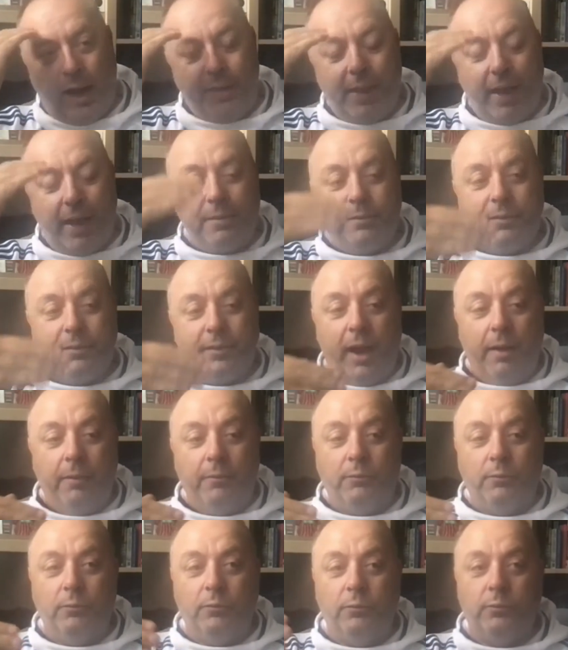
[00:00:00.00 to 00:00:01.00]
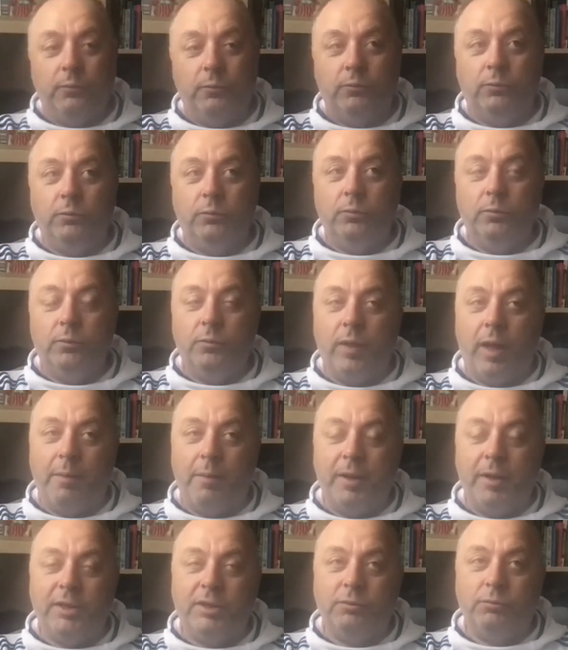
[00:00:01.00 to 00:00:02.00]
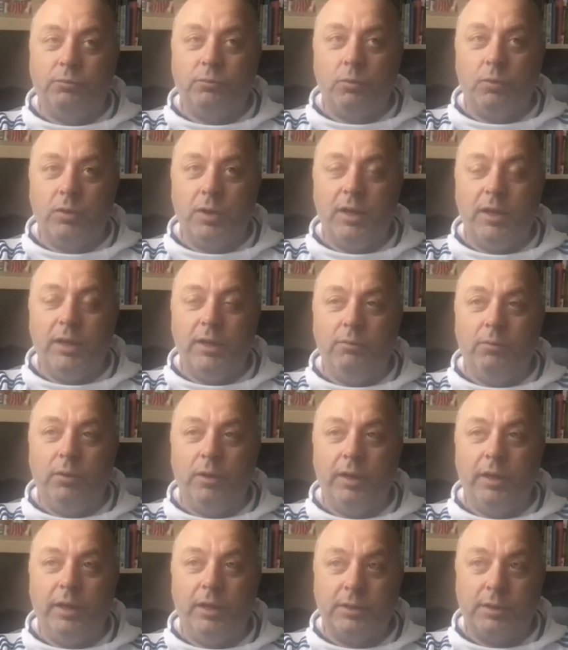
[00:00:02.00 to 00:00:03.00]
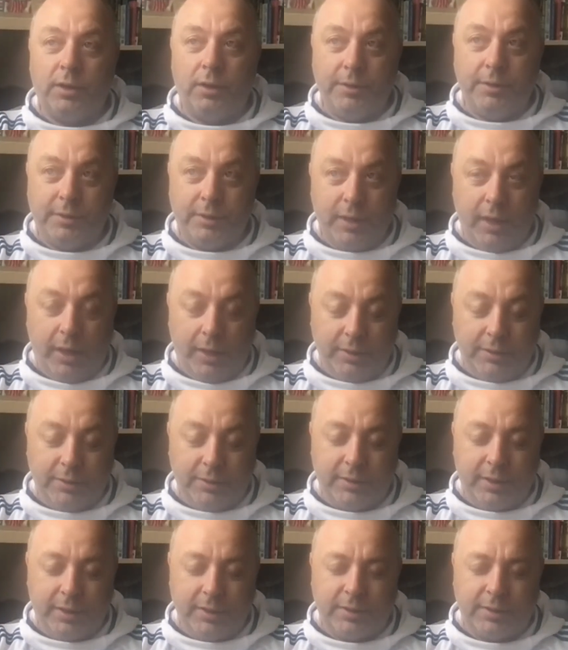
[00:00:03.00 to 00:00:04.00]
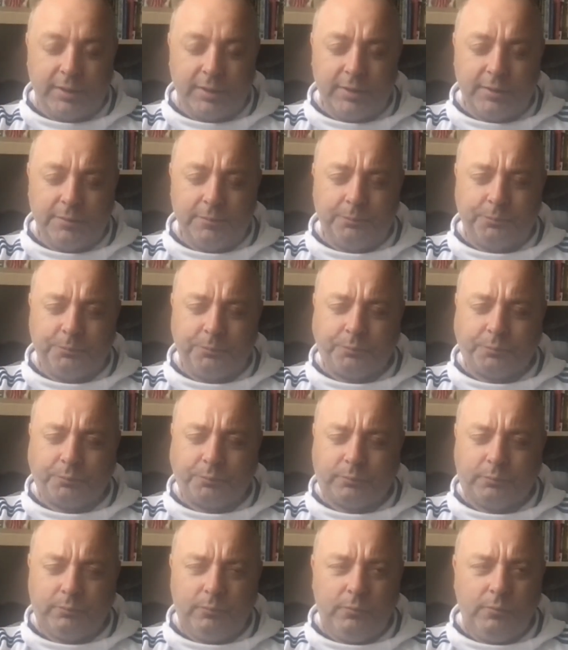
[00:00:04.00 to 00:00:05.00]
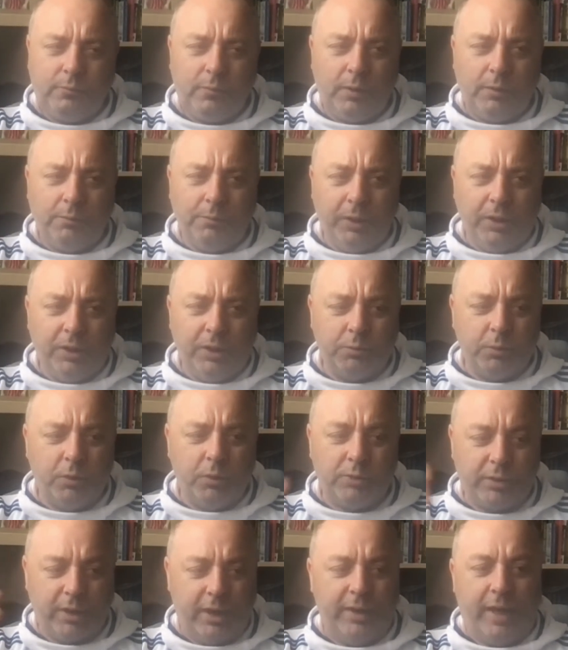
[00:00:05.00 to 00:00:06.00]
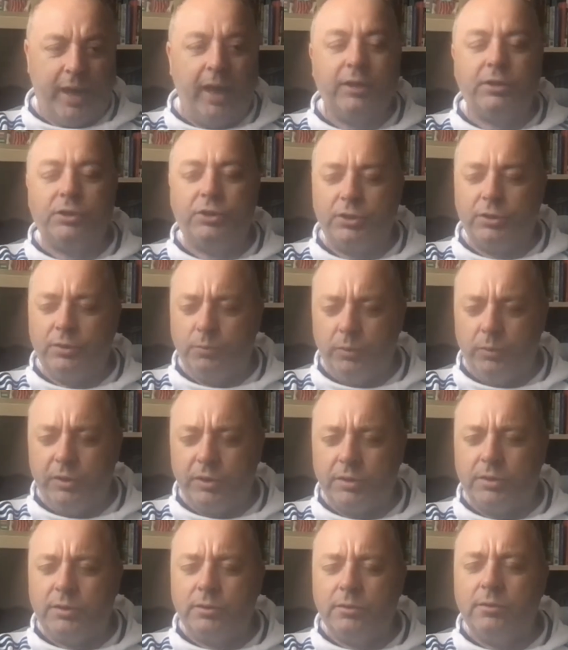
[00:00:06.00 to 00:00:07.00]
that makes it really, really exciting going into next season, because we'll take that attitude with us.